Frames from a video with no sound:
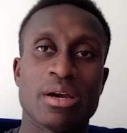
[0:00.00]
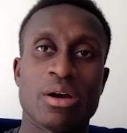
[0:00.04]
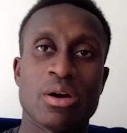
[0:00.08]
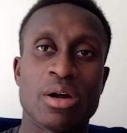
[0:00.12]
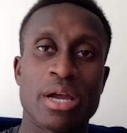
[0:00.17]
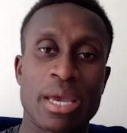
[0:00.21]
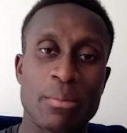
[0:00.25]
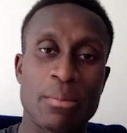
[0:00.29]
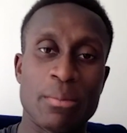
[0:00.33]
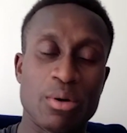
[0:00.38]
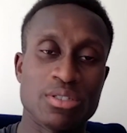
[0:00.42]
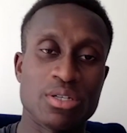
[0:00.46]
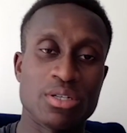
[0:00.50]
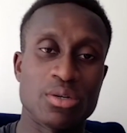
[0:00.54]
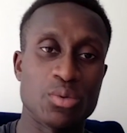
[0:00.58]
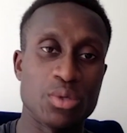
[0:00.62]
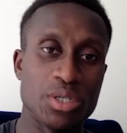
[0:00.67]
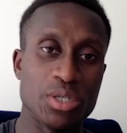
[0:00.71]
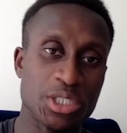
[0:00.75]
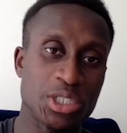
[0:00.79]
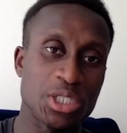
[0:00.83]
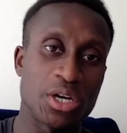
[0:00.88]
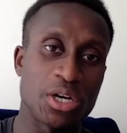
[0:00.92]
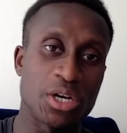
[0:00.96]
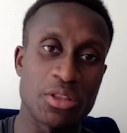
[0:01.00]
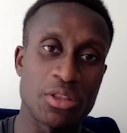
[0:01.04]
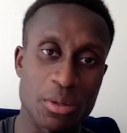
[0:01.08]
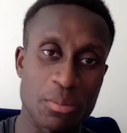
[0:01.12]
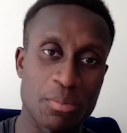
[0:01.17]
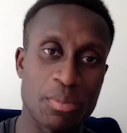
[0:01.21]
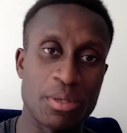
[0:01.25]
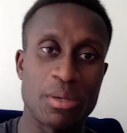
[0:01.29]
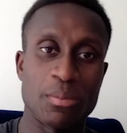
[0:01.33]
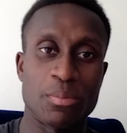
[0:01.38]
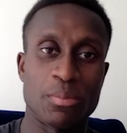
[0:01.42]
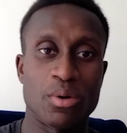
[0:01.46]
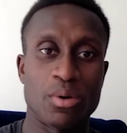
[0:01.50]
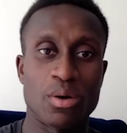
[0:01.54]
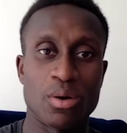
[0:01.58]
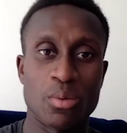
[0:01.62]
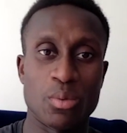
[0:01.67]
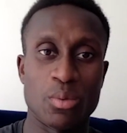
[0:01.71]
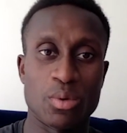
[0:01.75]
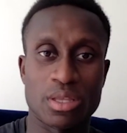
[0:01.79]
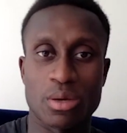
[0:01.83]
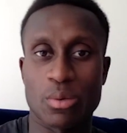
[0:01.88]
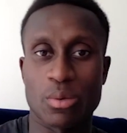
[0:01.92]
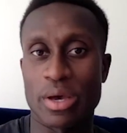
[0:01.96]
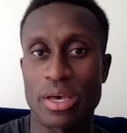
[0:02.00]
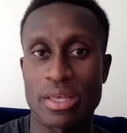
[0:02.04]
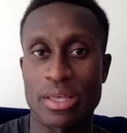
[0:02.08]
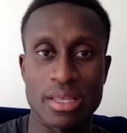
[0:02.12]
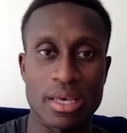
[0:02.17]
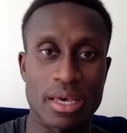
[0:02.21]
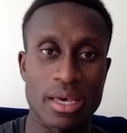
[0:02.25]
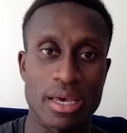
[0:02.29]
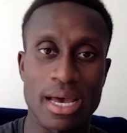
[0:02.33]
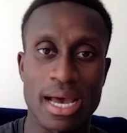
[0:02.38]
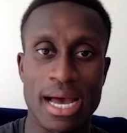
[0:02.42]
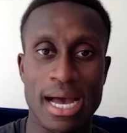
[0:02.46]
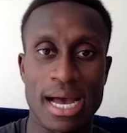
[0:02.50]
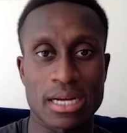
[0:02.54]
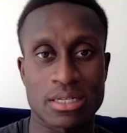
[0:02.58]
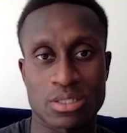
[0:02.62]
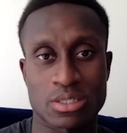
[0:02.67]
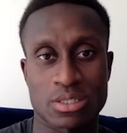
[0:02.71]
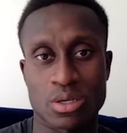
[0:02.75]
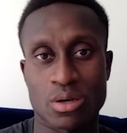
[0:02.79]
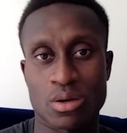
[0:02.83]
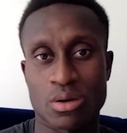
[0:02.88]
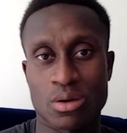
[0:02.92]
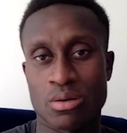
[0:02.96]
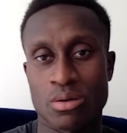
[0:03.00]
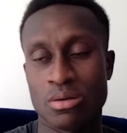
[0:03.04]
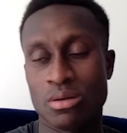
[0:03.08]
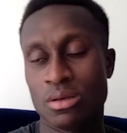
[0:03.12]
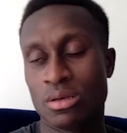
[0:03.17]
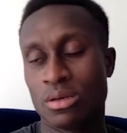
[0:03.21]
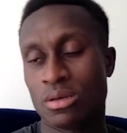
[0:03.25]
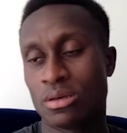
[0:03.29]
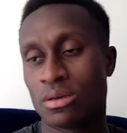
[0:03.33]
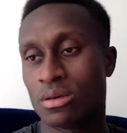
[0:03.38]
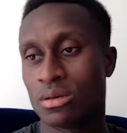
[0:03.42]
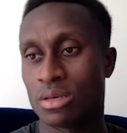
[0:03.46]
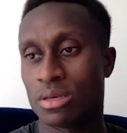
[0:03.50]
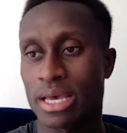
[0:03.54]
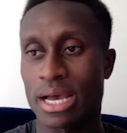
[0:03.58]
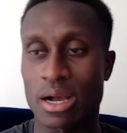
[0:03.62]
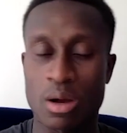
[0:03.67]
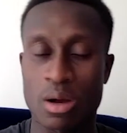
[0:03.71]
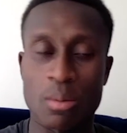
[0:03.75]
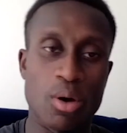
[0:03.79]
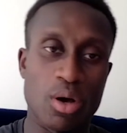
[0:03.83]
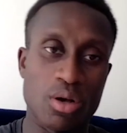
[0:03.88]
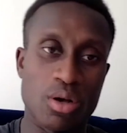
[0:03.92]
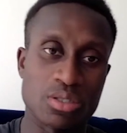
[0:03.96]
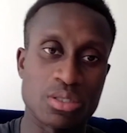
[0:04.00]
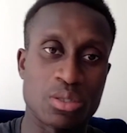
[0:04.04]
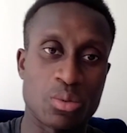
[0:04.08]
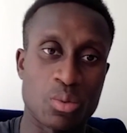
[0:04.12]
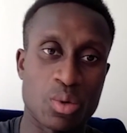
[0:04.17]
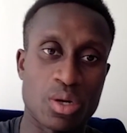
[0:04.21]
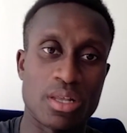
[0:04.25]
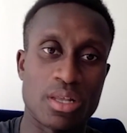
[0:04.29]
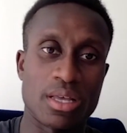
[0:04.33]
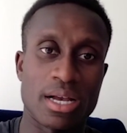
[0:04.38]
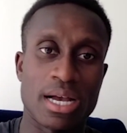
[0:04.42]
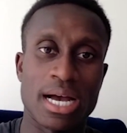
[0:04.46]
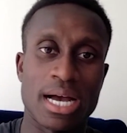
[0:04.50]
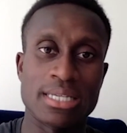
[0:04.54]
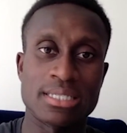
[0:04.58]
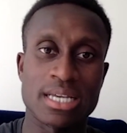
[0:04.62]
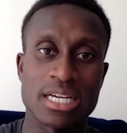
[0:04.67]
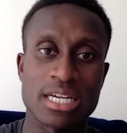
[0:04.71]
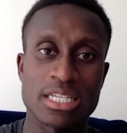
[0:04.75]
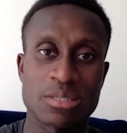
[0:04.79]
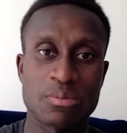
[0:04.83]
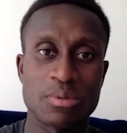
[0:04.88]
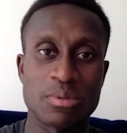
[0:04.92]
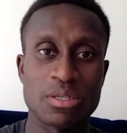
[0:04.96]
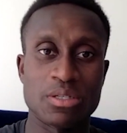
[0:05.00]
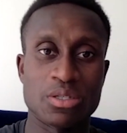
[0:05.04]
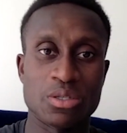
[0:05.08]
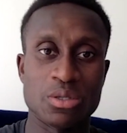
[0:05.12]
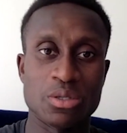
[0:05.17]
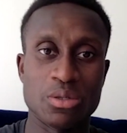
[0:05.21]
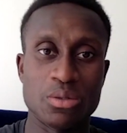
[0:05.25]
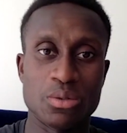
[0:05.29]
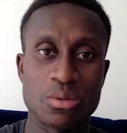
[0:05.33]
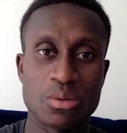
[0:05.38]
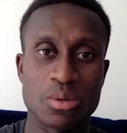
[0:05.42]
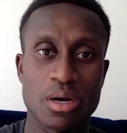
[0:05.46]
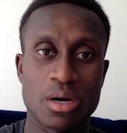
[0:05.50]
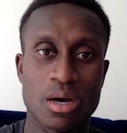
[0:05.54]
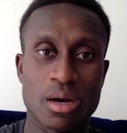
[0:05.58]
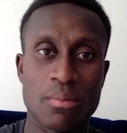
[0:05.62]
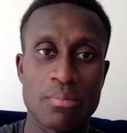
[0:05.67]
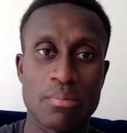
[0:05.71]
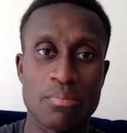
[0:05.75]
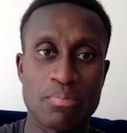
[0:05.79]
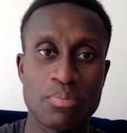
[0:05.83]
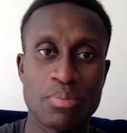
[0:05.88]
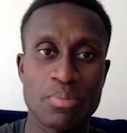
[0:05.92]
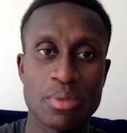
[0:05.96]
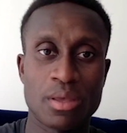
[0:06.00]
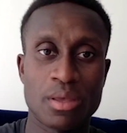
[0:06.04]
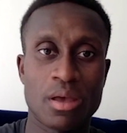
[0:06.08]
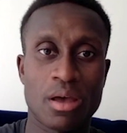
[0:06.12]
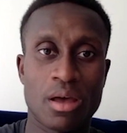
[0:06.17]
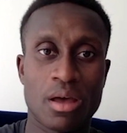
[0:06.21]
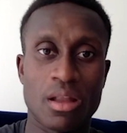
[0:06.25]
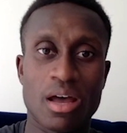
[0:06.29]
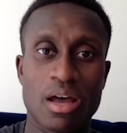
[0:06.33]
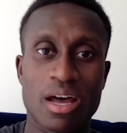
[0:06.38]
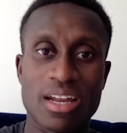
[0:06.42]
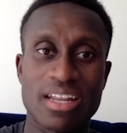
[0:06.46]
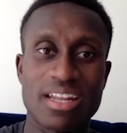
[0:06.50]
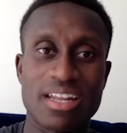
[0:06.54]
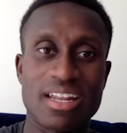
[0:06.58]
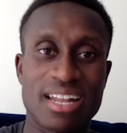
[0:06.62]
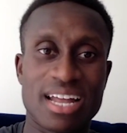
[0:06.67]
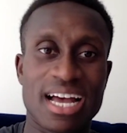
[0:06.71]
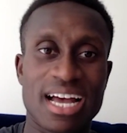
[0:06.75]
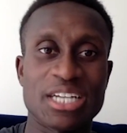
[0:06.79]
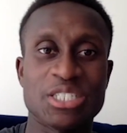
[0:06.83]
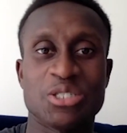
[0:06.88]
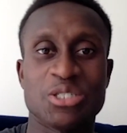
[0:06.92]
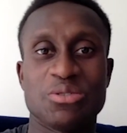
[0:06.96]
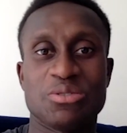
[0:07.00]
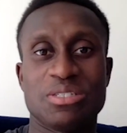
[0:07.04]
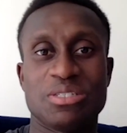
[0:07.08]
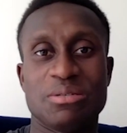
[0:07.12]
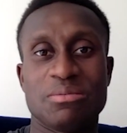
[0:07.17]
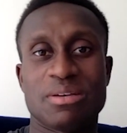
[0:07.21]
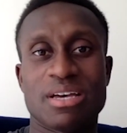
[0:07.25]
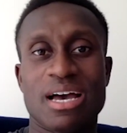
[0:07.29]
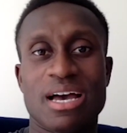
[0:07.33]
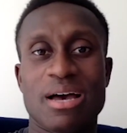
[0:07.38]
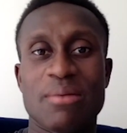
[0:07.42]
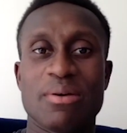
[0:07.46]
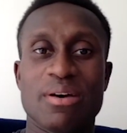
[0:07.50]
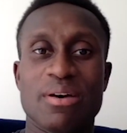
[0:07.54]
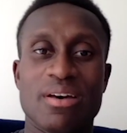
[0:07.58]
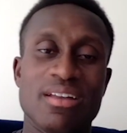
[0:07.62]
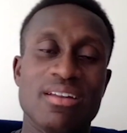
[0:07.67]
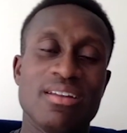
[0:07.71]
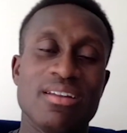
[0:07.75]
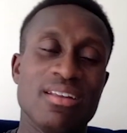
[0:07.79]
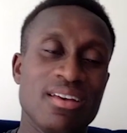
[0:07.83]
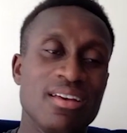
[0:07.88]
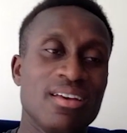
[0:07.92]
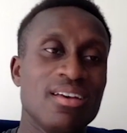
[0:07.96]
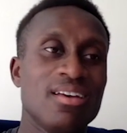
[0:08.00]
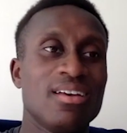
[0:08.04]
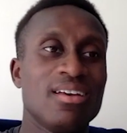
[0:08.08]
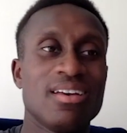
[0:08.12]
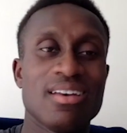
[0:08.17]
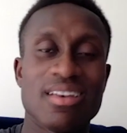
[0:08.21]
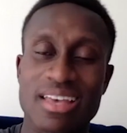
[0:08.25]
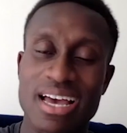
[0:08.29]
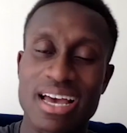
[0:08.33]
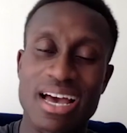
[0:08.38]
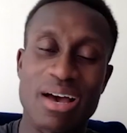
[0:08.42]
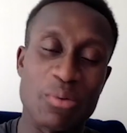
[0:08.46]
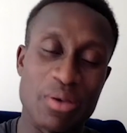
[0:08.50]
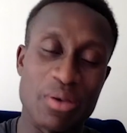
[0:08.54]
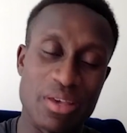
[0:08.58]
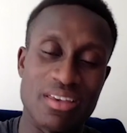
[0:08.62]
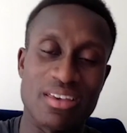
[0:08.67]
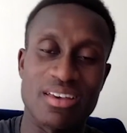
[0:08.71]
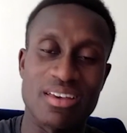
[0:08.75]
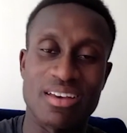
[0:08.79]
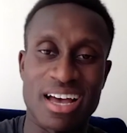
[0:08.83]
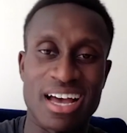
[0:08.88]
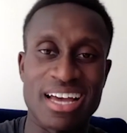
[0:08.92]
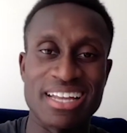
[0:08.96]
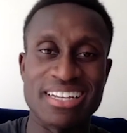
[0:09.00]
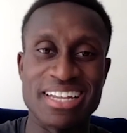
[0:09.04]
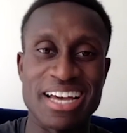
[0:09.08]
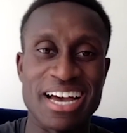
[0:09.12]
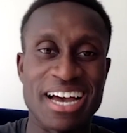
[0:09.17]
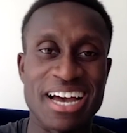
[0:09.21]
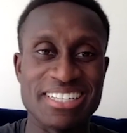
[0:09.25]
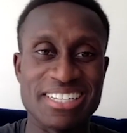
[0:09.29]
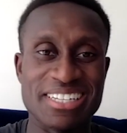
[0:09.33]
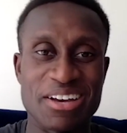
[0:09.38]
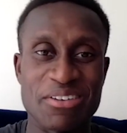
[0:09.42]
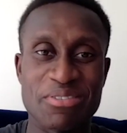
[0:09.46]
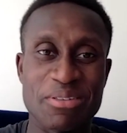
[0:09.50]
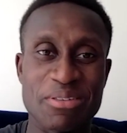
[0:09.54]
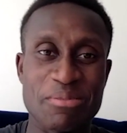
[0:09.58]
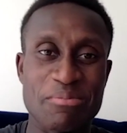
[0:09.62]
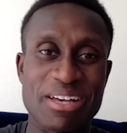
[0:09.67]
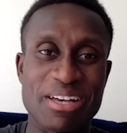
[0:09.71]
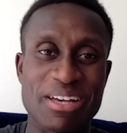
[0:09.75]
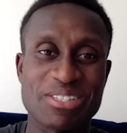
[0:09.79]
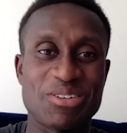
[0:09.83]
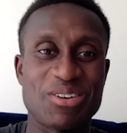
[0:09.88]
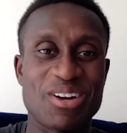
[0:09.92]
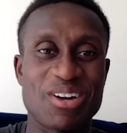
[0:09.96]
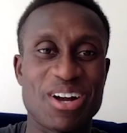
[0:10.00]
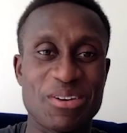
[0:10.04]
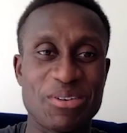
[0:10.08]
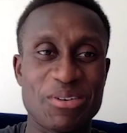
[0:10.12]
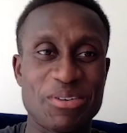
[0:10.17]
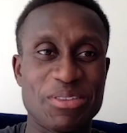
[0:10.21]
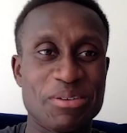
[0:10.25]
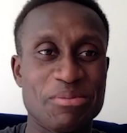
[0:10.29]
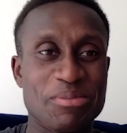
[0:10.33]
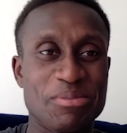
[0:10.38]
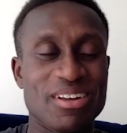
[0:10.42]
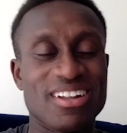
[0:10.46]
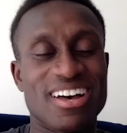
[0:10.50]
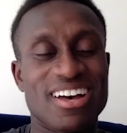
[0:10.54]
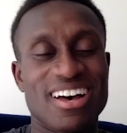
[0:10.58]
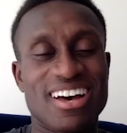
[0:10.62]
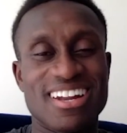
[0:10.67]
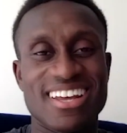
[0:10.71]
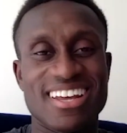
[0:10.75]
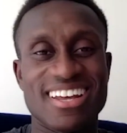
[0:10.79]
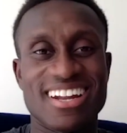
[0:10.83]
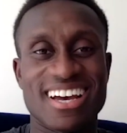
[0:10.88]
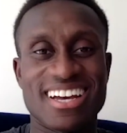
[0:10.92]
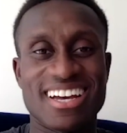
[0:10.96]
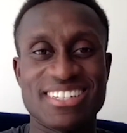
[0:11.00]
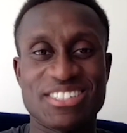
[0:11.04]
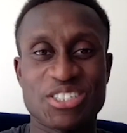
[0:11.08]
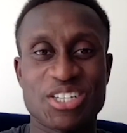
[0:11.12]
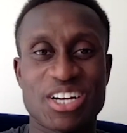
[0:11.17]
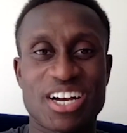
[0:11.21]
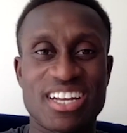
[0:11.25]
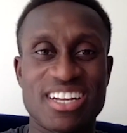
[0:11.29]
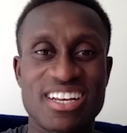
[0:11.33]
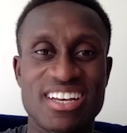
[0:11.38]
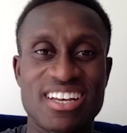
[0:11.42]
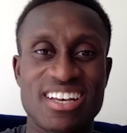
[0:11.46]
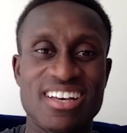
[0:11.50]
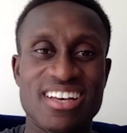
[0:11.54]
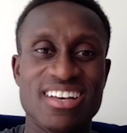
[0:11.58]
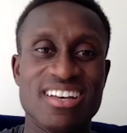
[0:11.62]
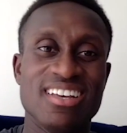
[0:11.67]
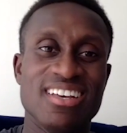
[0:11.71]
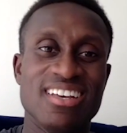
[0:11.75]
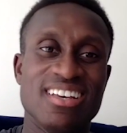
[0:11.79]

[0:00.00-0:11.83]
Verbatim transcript: able to reach other people with the way they act. So yeah, Kamal's one of the guys I speak to a lot in the national team camp. And yeah, I definitely mess around with him a lot, and I try to